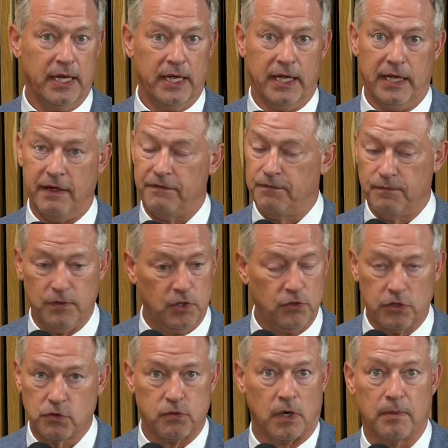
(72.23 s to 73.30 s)
If you
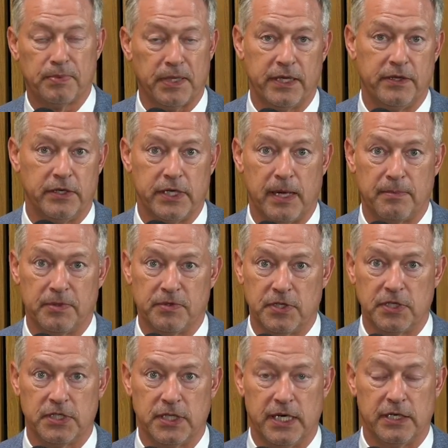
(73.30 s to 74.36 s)
just want to play their
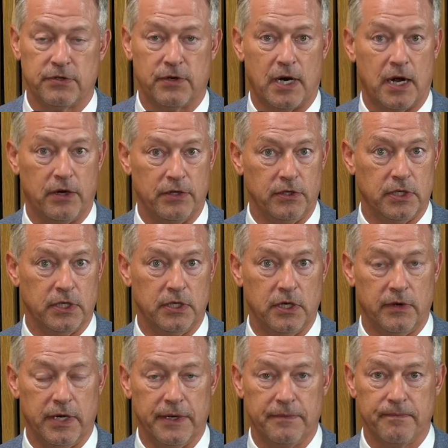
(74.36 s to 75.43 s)
deposition at trial, you can
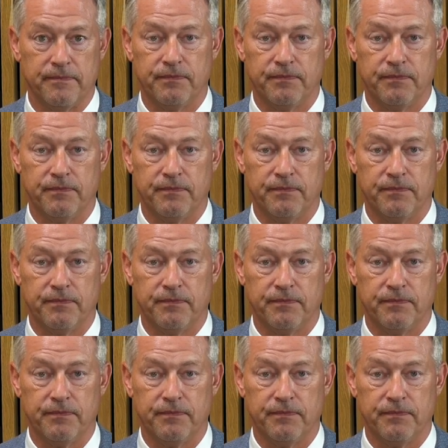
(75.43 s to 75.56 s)
do it.